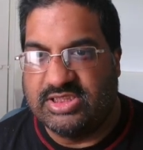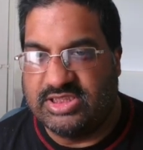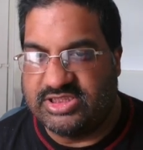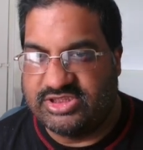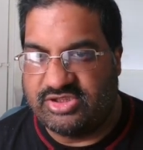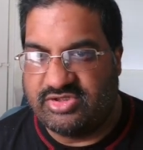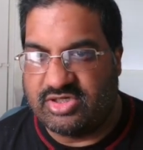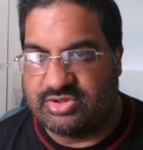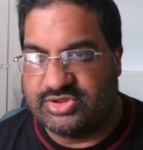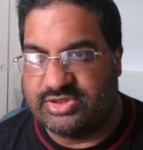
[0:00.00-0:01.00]
The studio
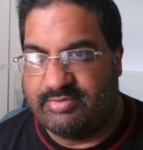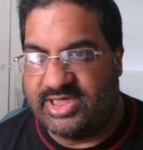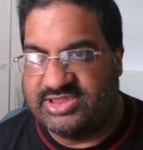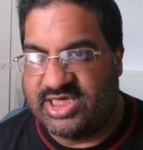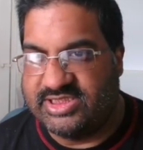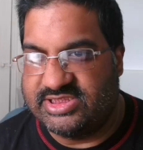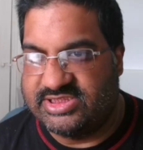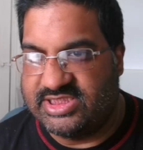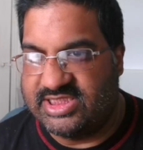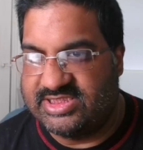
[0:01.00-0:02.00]
also made changes
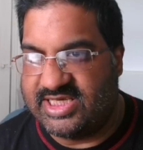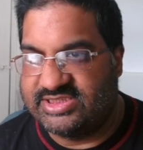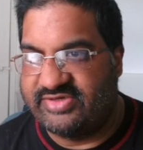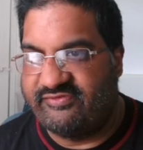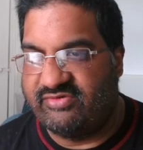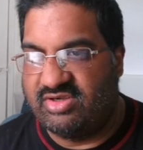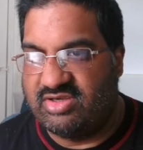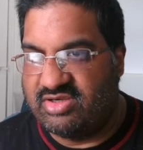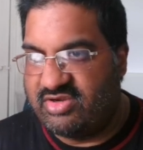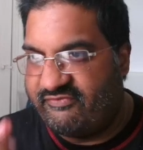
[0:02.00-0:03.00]
to the dates of
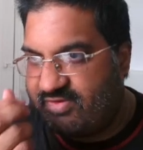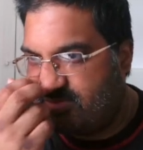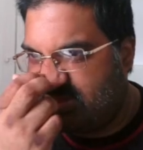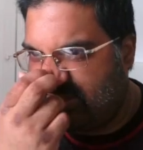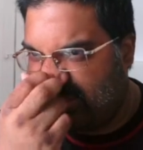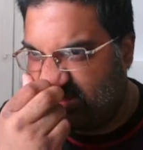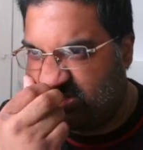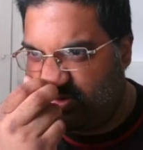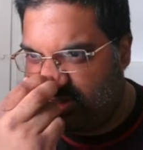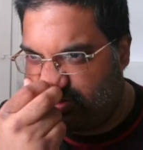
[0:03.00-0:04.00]
November 6,
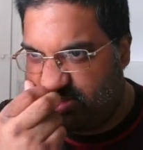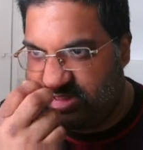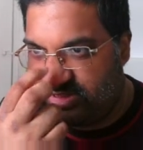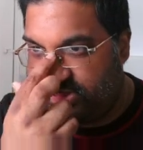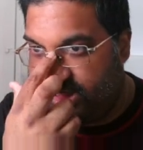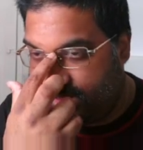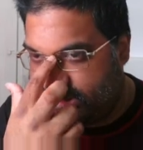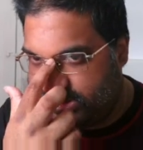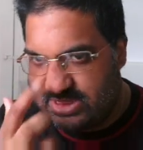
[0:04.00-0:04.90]
2026